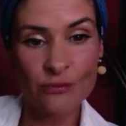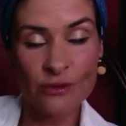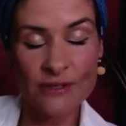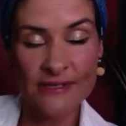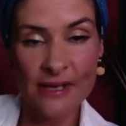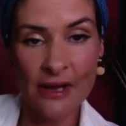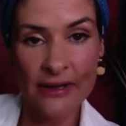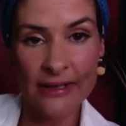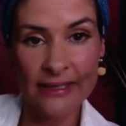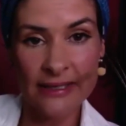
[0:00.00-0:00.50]

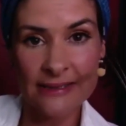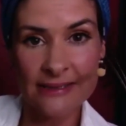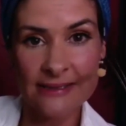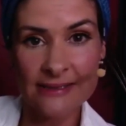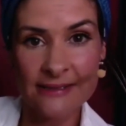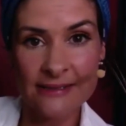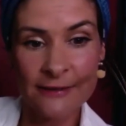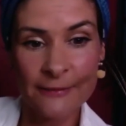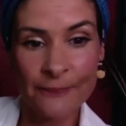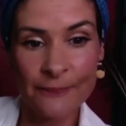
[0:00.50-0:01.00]

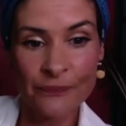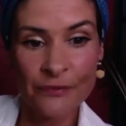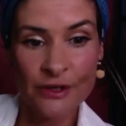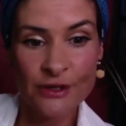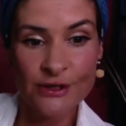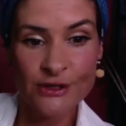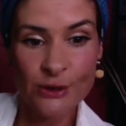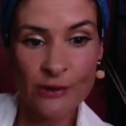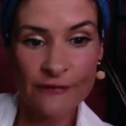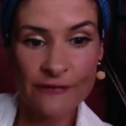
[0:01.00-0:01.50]
resides.
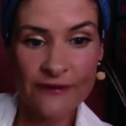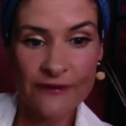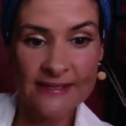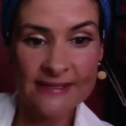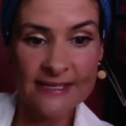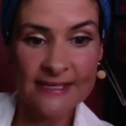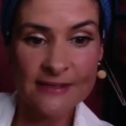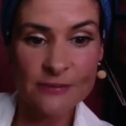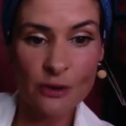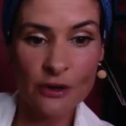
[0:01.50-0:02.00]
So if this
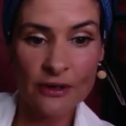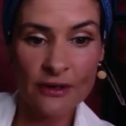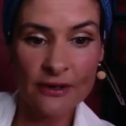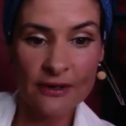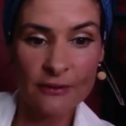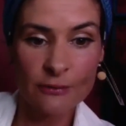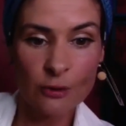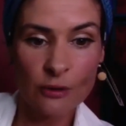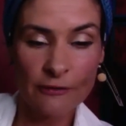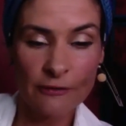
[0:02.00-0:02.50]
is
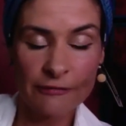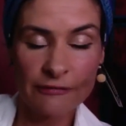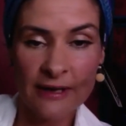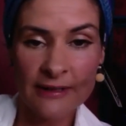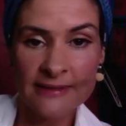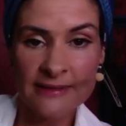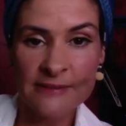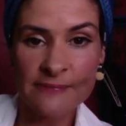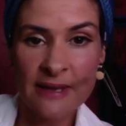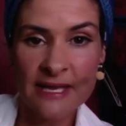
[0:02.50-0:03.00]
what
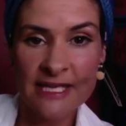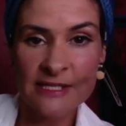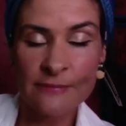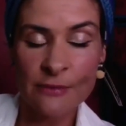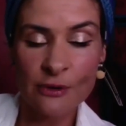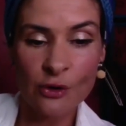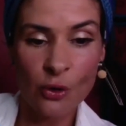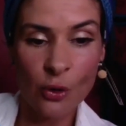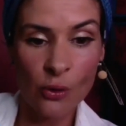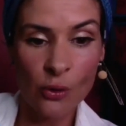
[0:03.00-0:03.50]
Franz Mesmer
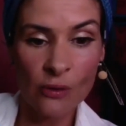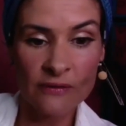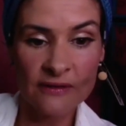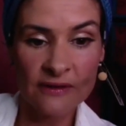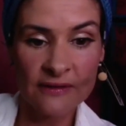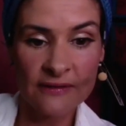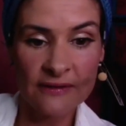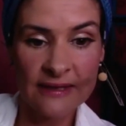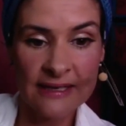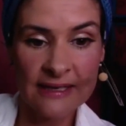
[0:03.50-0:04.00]
called
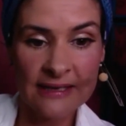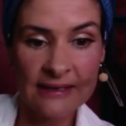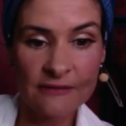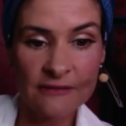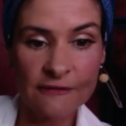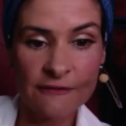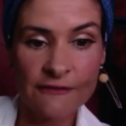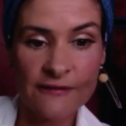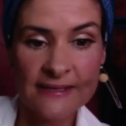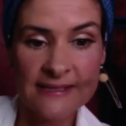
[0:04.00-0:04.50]
the
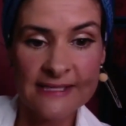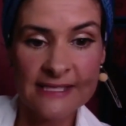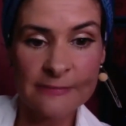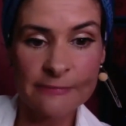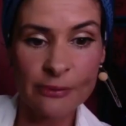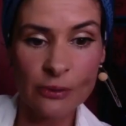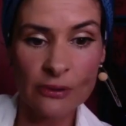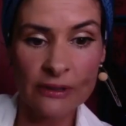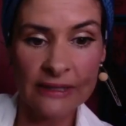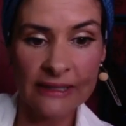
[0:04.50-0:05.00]

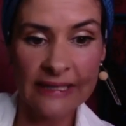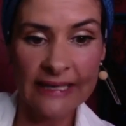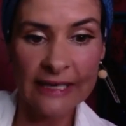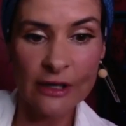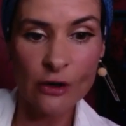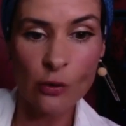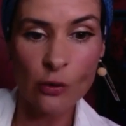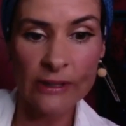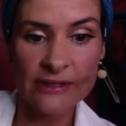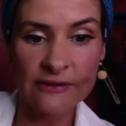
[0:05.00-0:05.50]
invisible
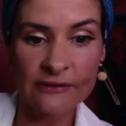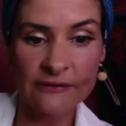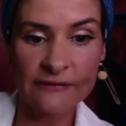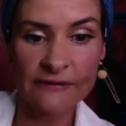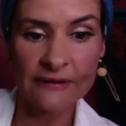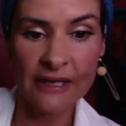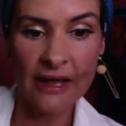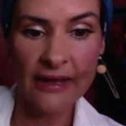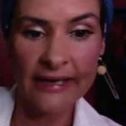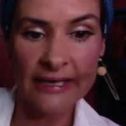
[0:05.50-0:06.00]
liquid of
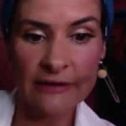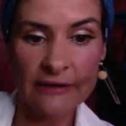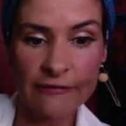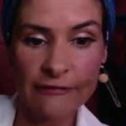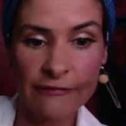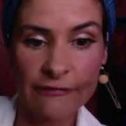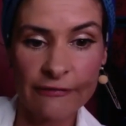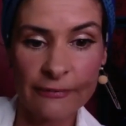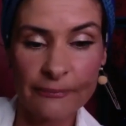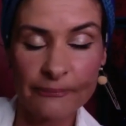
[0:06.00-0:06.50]

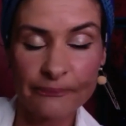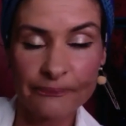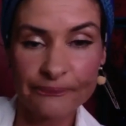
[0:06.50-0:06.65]
life,